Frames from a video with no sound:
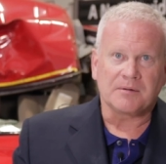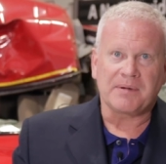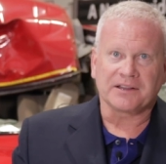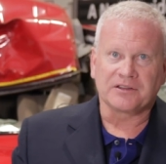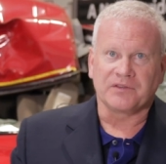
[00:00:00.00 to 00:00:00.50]

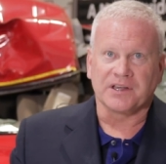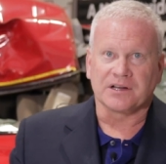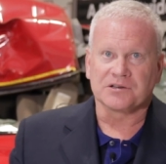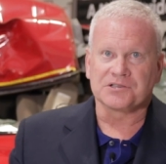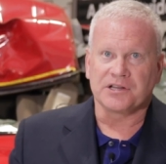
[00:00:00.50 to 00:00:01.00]
about the
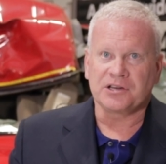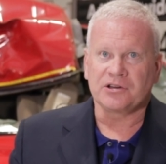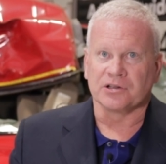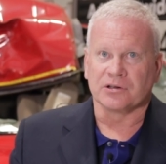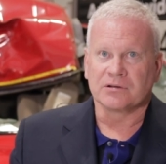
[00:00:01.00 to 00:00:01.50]
vehicles than
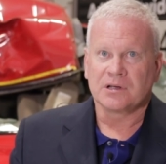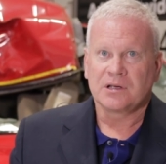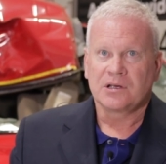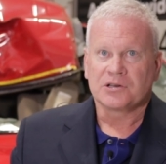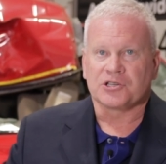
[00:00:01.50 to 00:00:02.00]
you do.
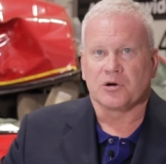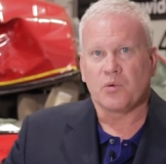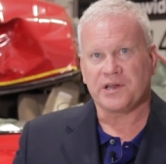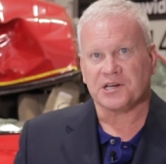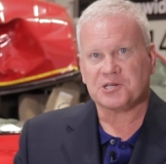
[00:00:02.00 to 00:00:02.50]
So
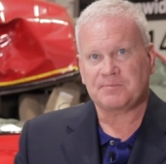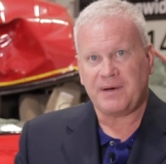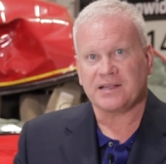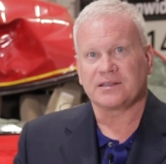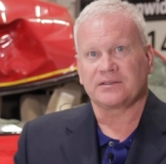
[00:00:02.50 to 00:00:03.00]
we
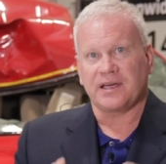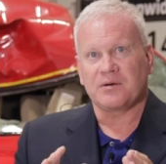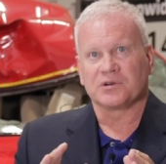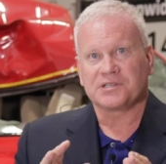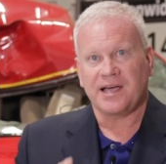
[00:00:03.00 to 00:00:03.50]
expect that they
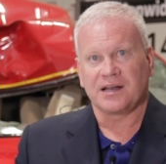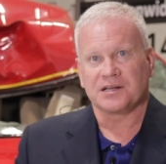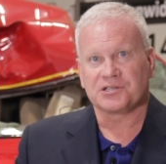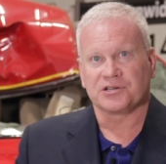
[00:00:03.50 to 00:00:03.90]
will tell us